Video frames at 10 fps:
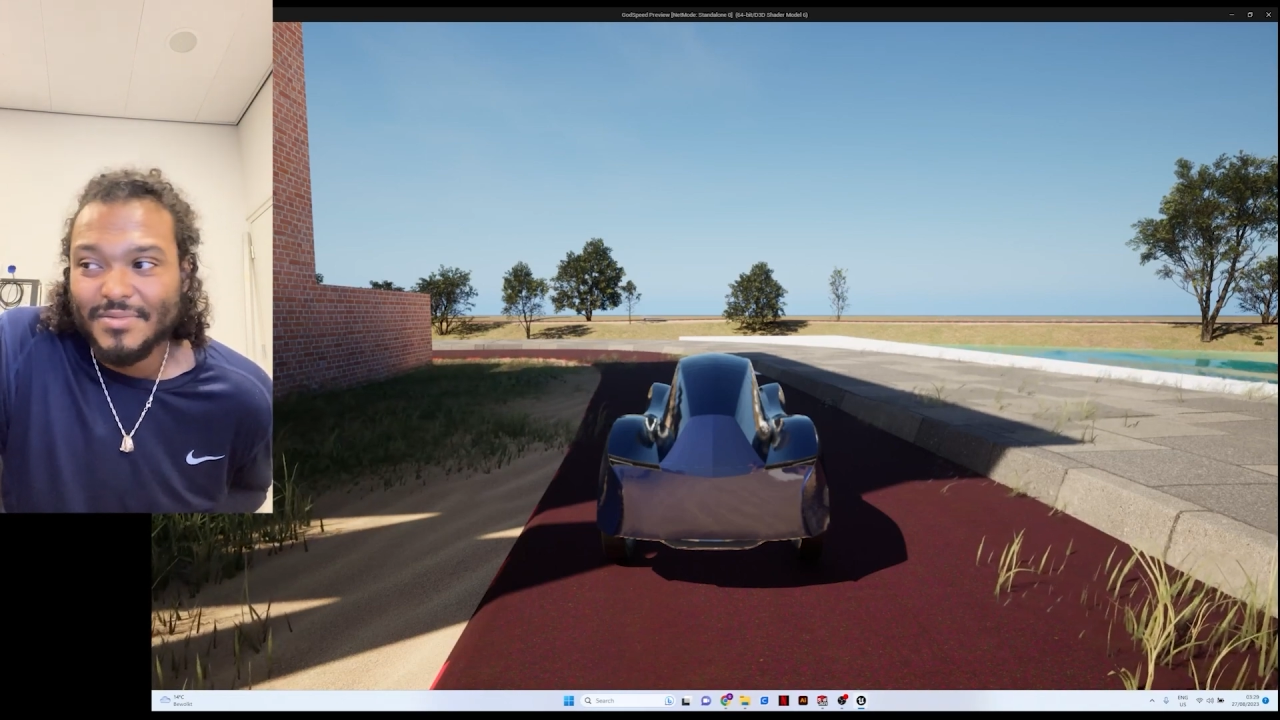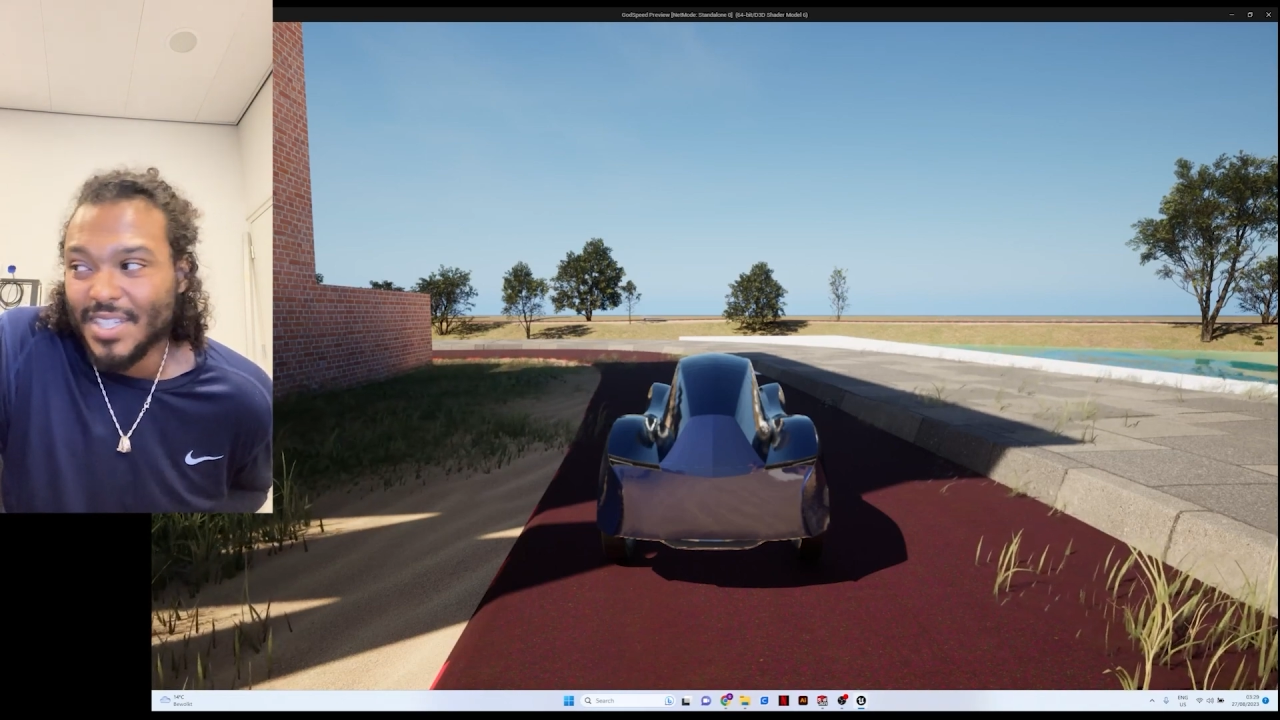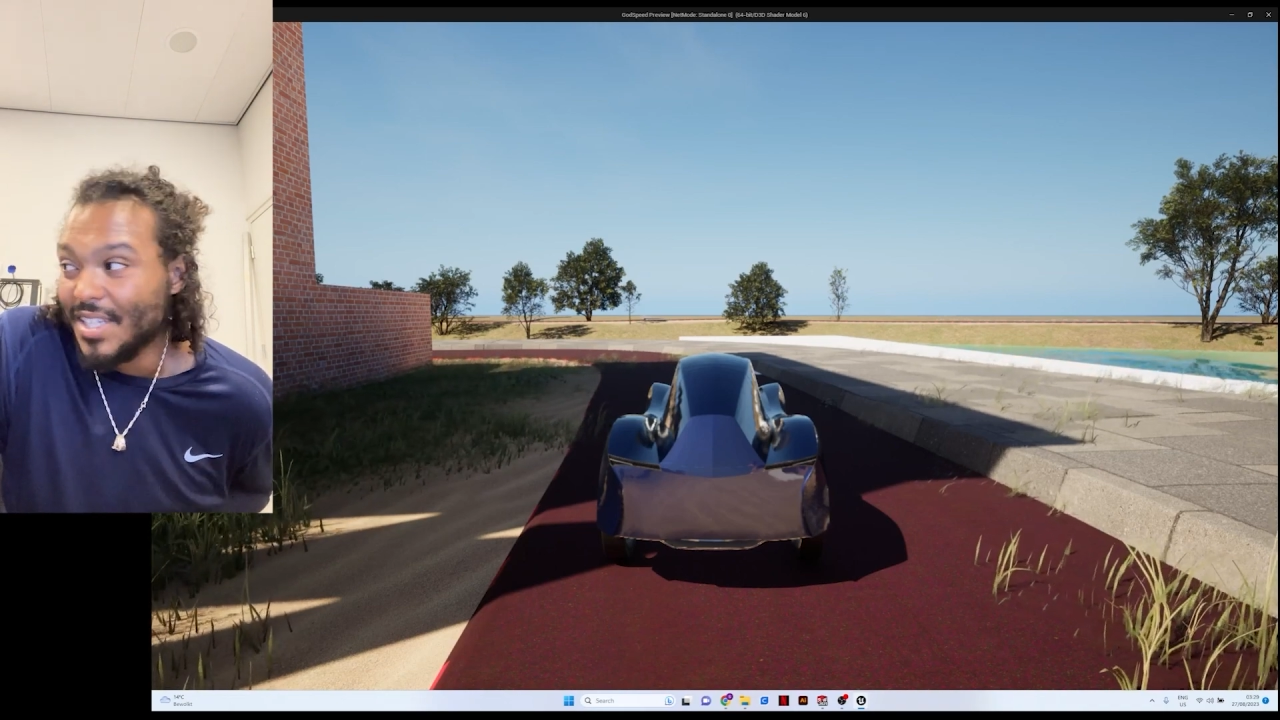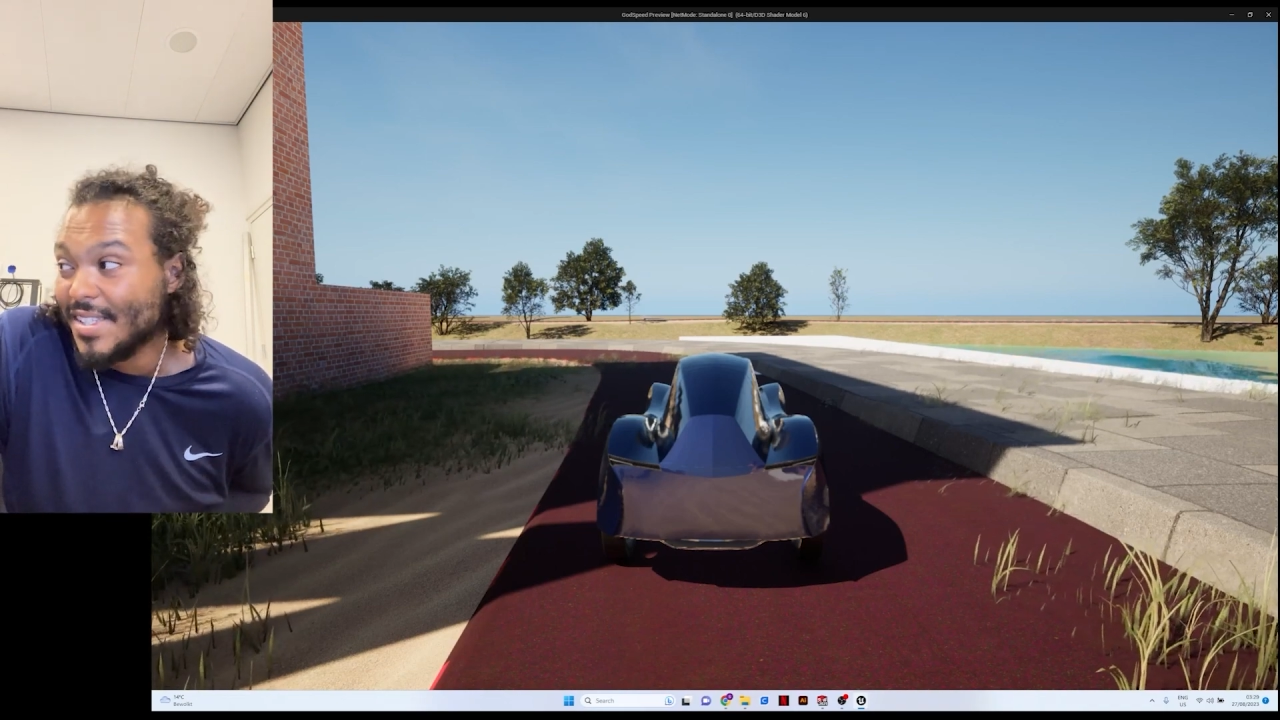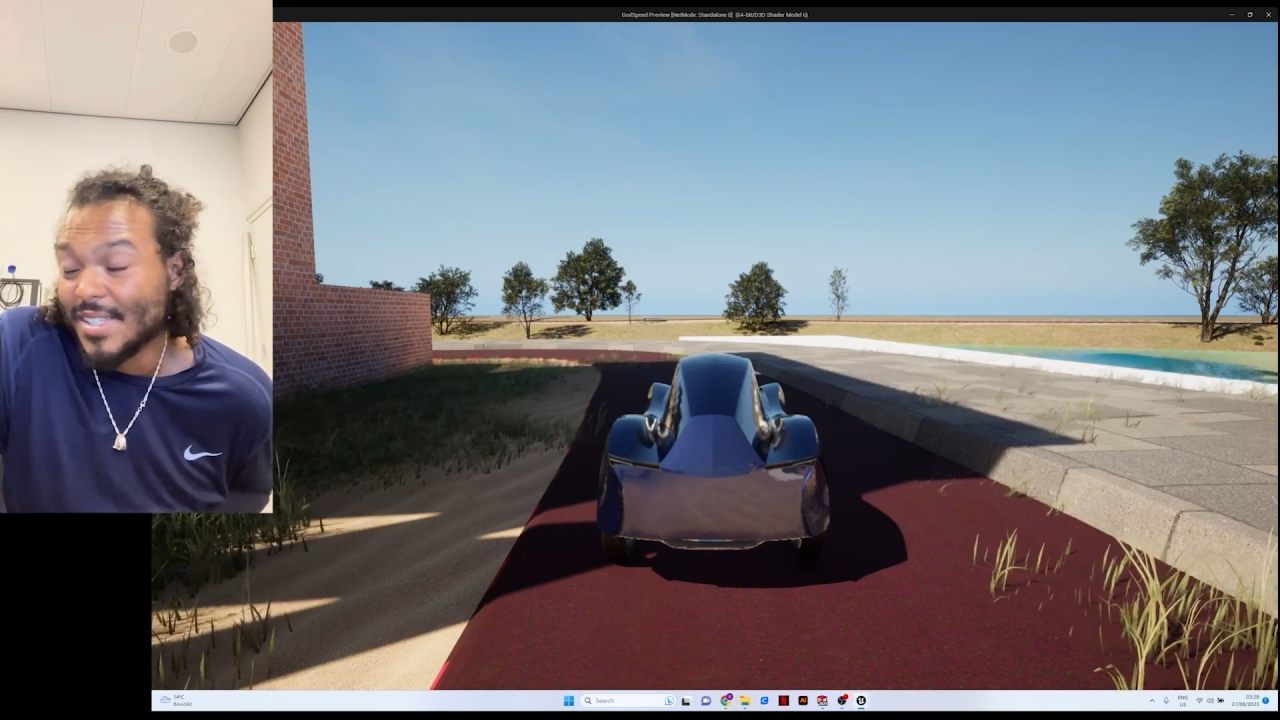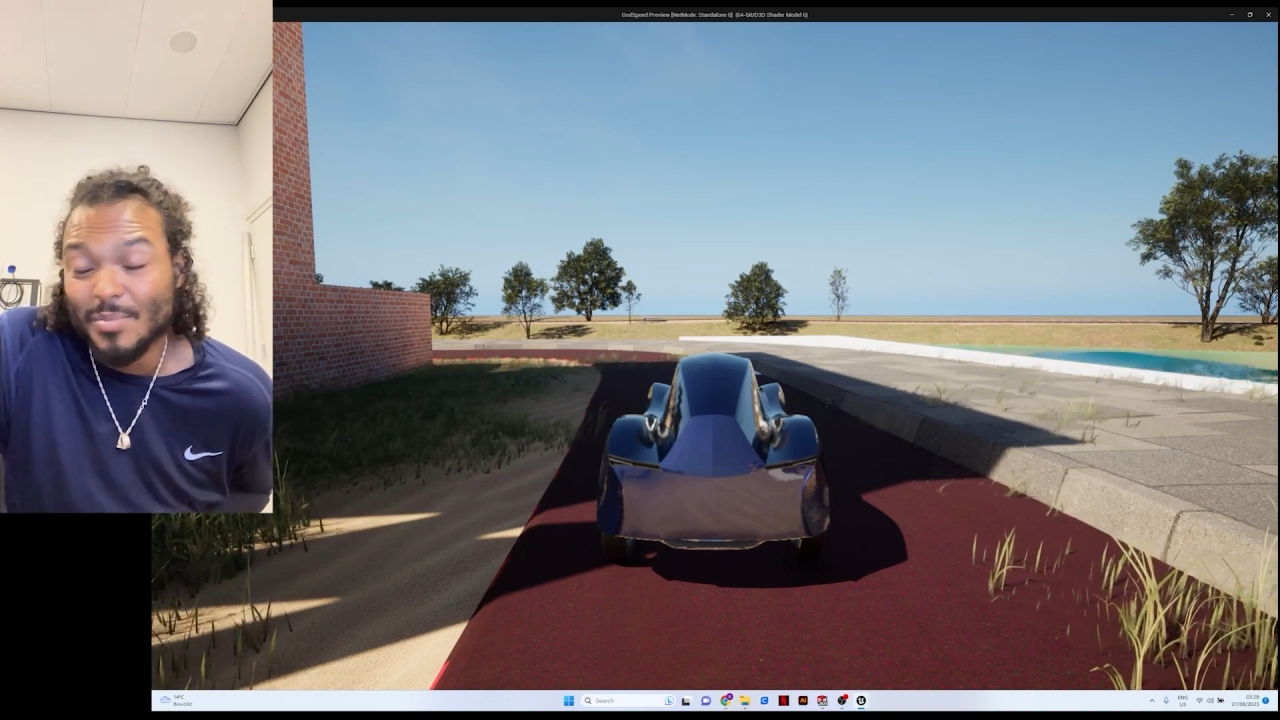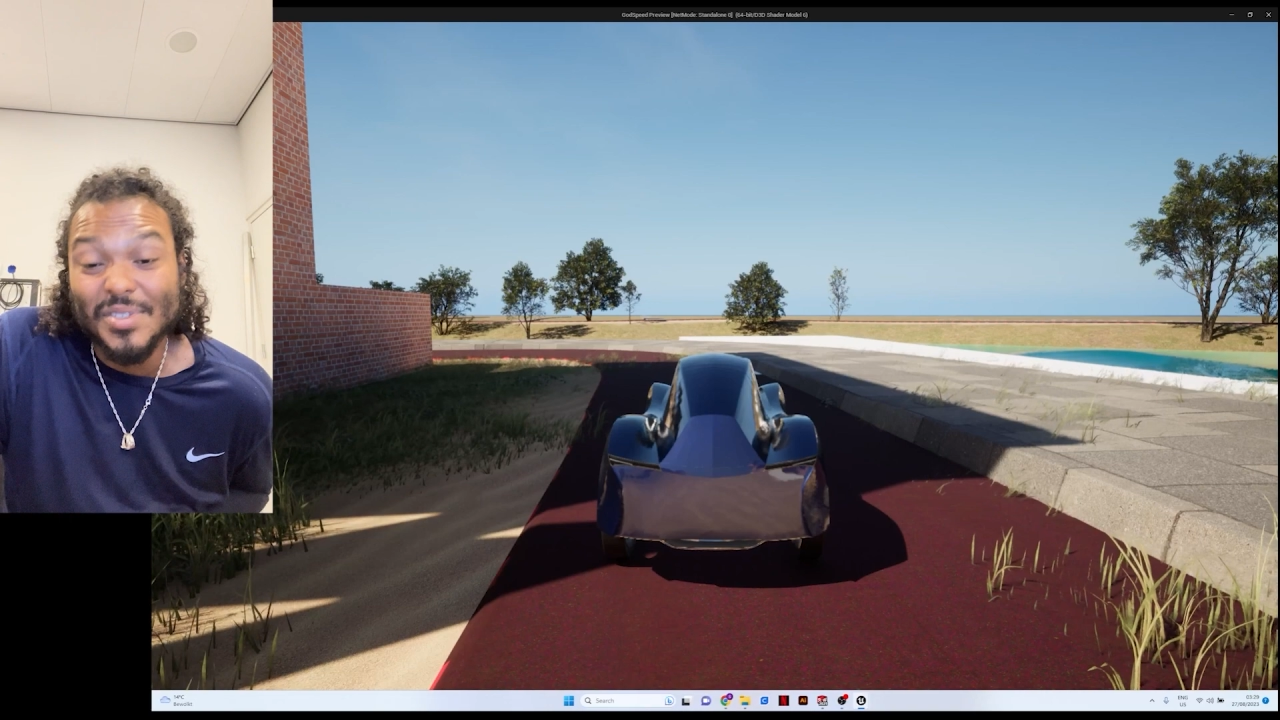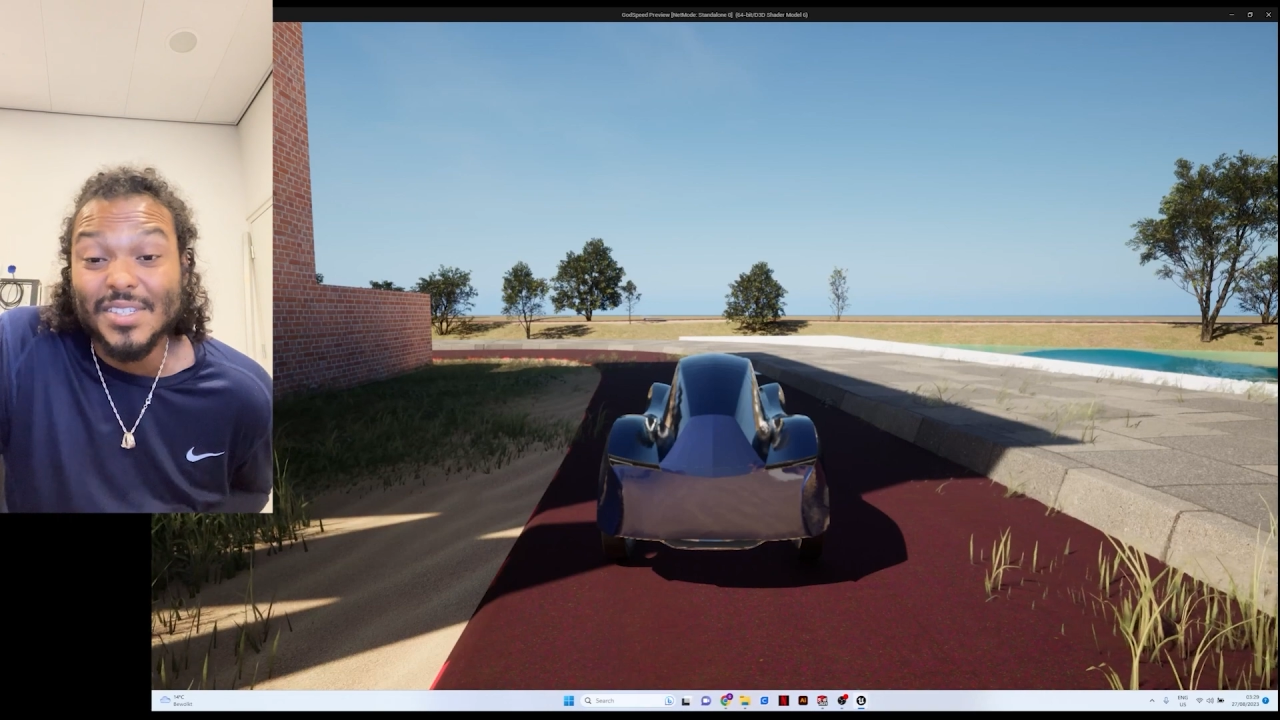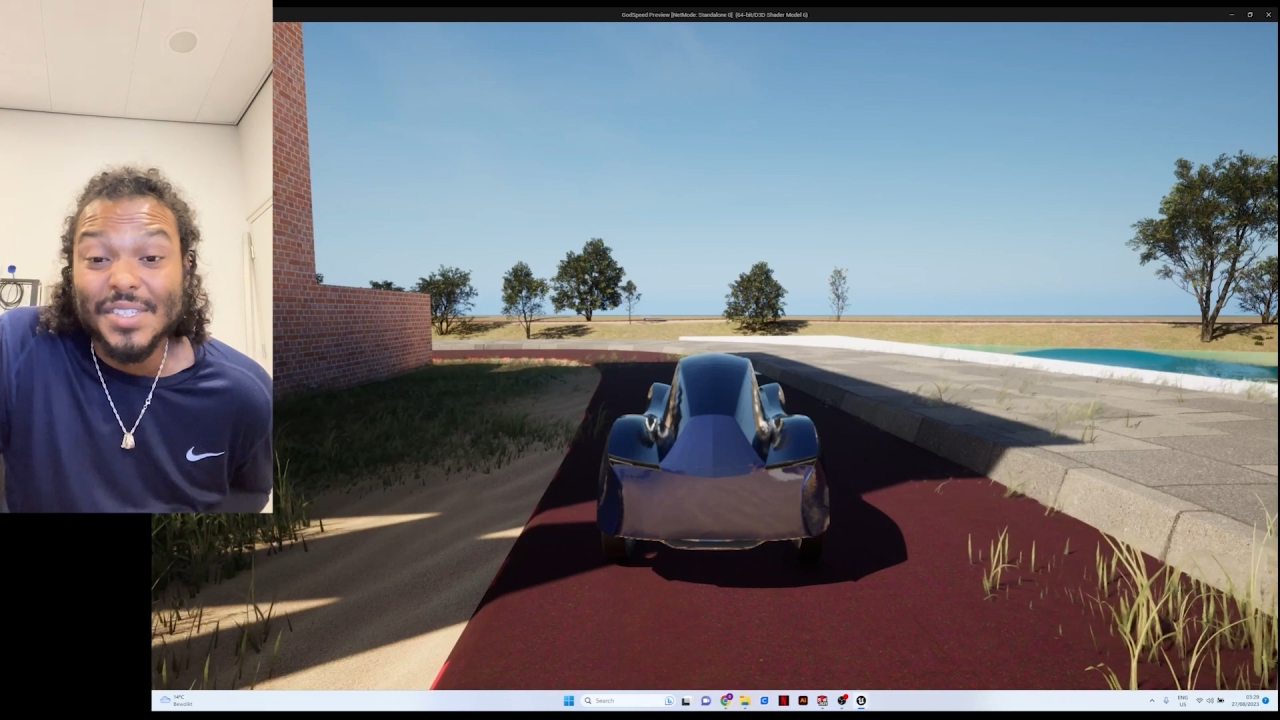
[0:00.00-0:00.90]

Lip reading: leads up to